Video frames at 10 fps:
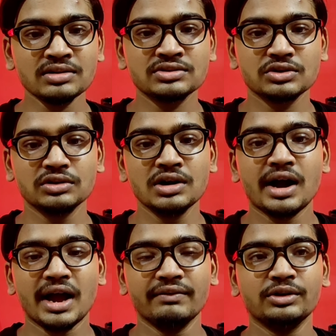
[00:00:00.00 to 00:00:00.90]
So
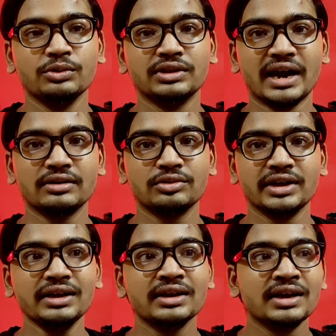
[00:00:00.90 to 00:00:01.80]
I will do that
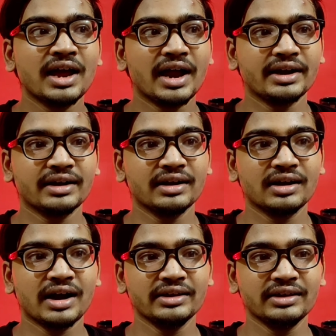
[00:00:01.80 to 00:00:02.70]
today, and
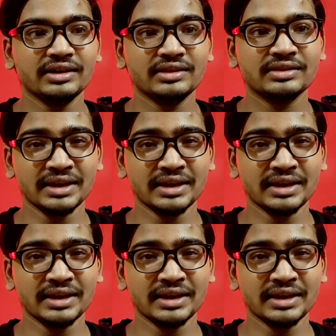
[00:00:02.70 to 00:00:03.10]
I